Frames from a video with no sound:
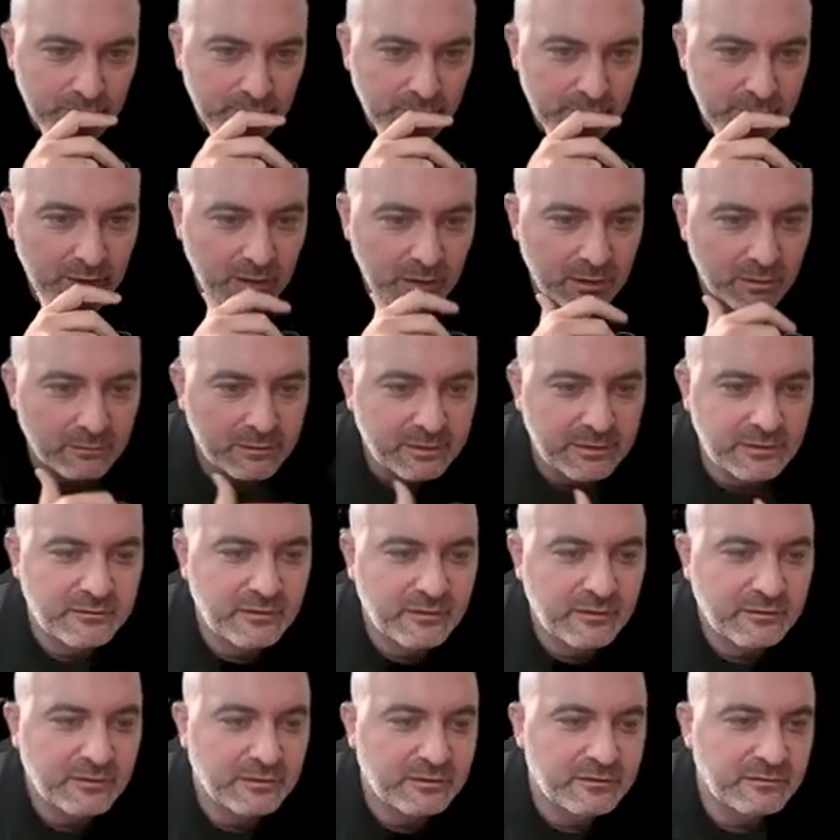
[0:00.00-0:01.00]
luckily it
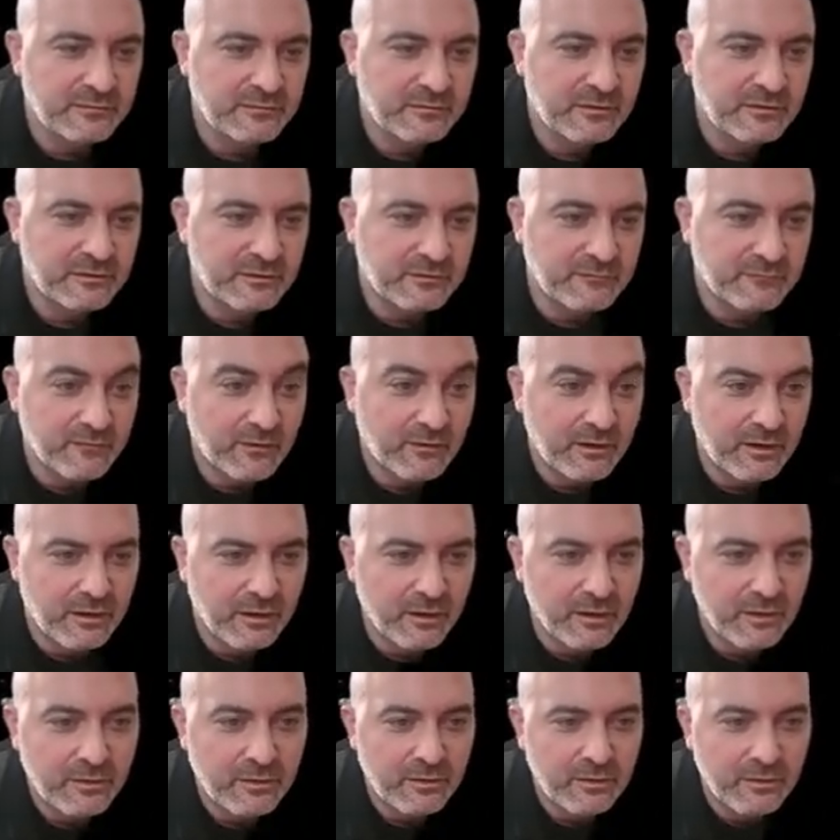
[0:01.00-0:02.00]
doesn't
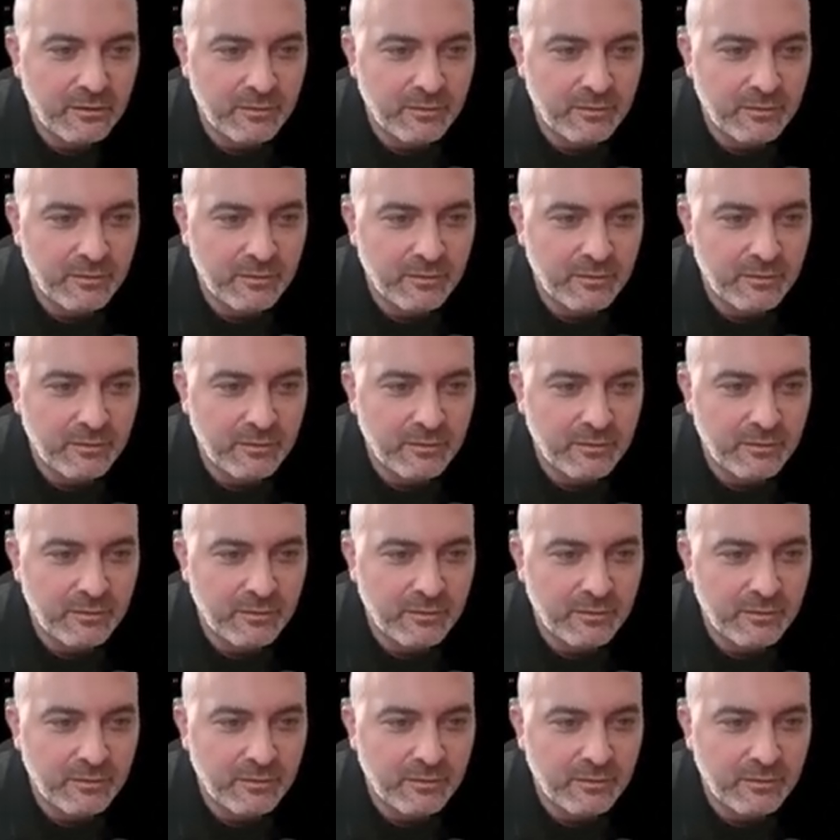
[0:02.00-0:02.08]
fall.